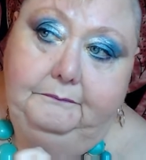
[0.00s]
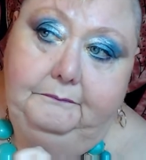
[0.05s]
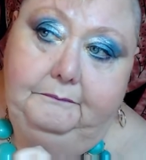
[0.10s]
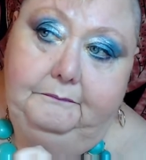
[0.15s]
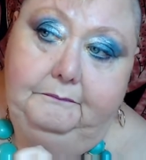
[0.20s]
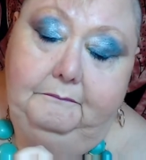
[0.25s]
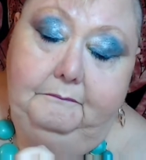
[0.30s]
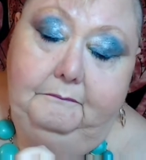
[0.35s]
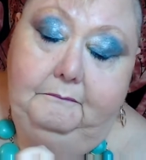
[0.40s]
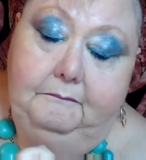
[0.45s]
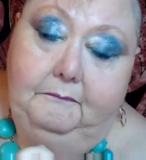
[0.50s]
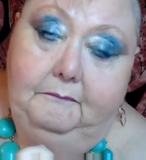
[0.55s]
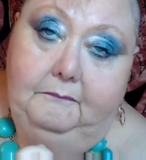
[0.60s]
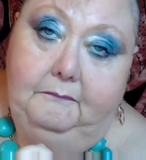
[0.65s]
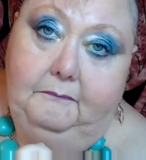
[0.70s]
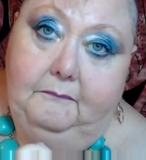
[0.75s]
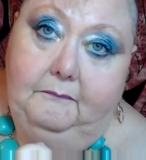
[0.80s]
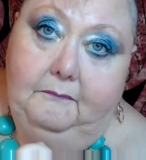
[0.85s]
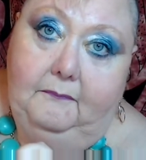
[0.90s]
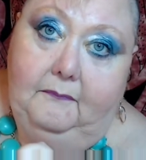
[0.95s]
I could
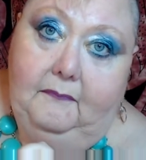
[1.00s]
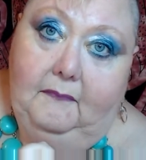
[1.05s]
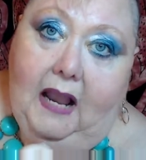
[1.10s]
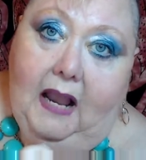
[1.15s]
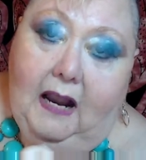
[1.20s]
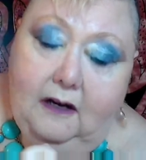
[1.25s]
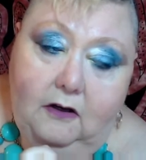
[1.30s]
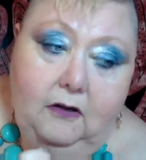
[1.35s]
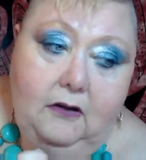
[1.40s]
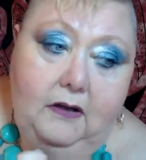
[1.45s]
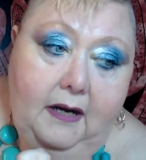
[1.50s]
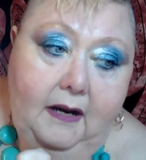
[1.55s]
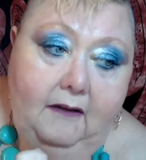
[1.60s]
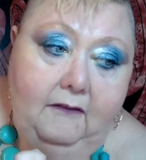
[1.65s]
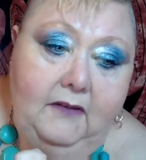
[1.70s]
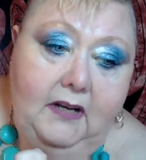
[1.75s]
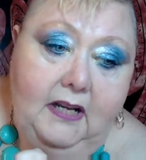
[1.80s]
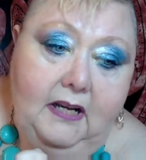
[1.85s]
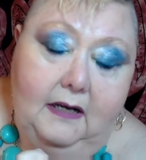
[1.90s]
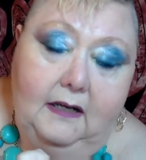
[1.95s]
have done something
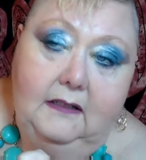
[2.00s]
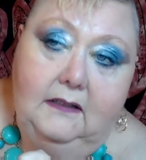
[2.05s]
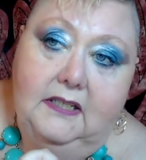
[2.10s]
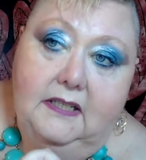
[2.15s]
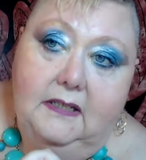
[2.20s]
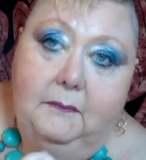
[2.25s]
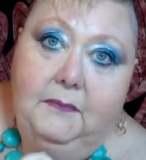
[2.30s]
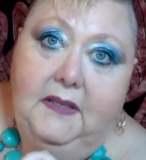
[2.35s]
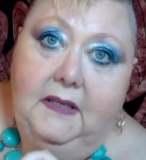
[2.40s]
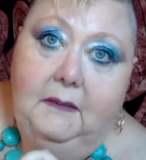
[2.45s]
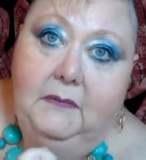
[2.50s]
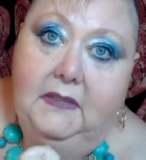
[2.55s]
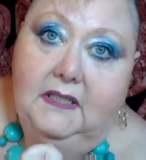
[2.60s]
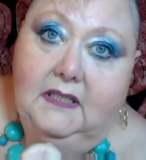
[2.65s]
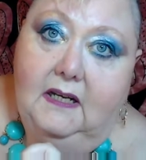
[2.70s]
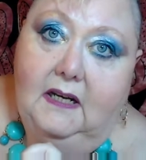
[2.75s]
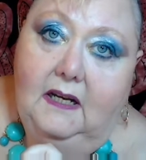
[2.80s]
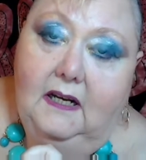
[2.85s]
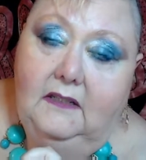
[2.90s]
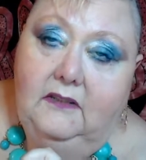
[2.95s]
besides just
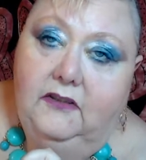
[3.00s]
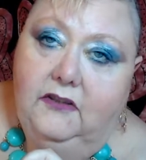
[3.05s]
brown.